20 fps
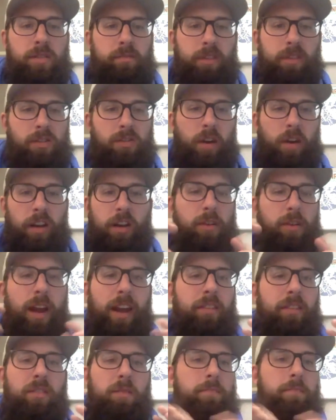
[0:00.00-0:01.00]
That's great. You're not
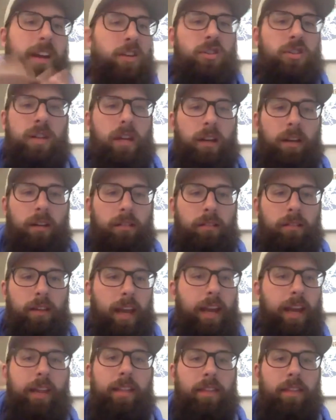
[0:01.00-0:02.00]
even mentioning
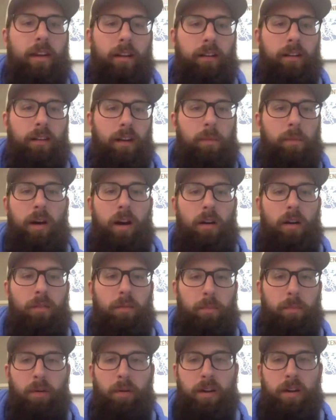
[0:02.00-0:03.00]
anything about
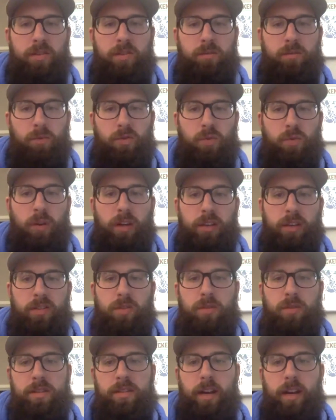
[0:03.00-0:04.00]
price, which we'll get to in
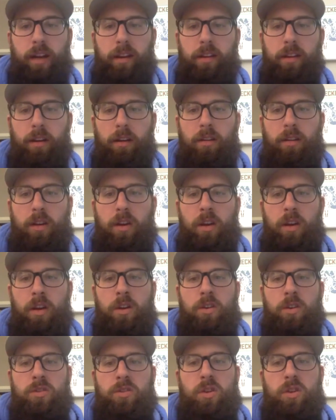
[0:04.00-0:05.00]
a second here.
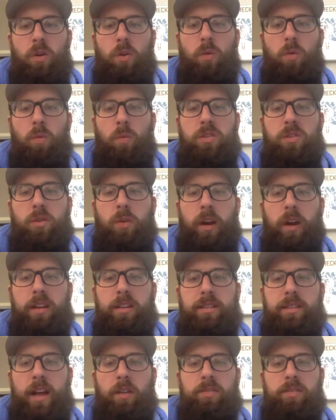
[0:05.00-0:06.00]
So what's great is
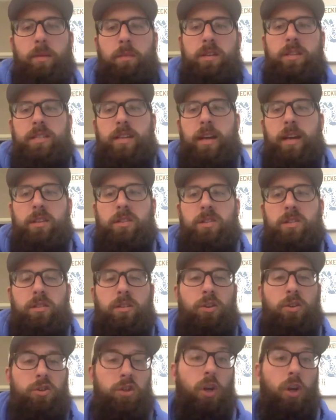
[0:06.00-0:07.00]
now if someone says,
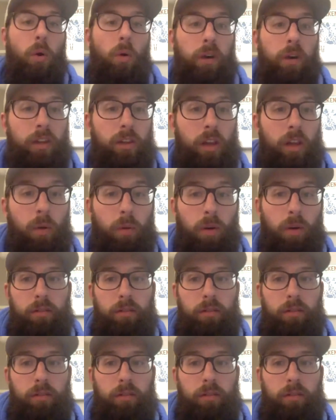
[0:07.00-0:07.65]
could you go any lower?